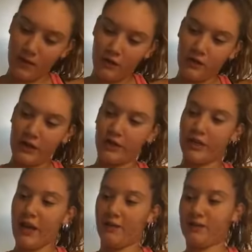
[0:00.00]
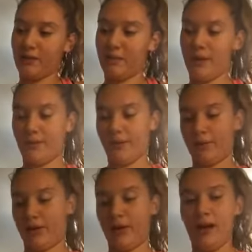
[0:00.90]
You guys should count and tell me how many I put
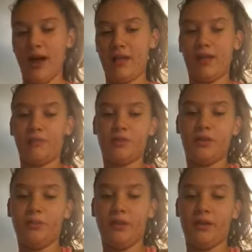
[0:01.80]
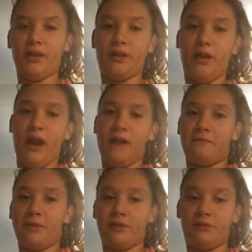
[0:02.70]
in. I think I'm just gonna put in another half
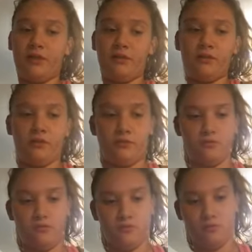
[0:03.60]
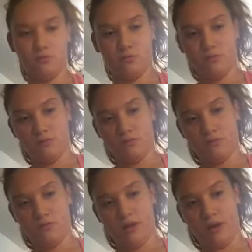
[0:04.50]
because I really don't know.
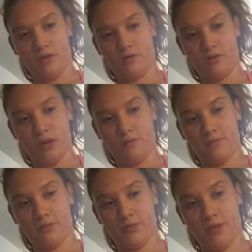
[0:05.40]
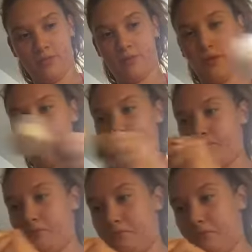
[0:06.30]
I don't know how much I put in.
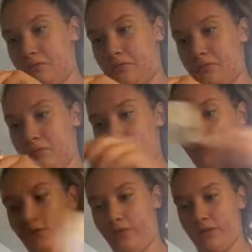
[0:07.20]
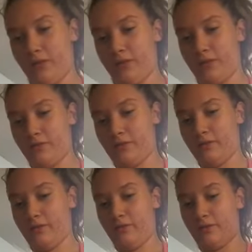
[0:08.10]
Hopefully
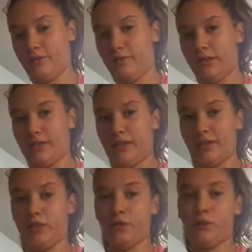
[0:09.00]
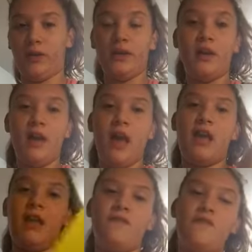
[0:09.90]
it's not too sweet.
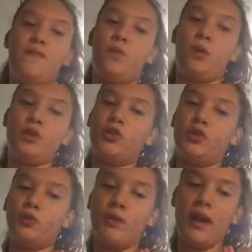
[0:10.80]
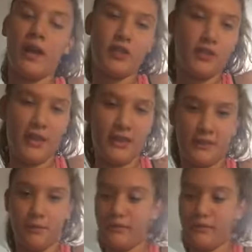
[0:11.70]
And even if it was too sweet, I could just take some of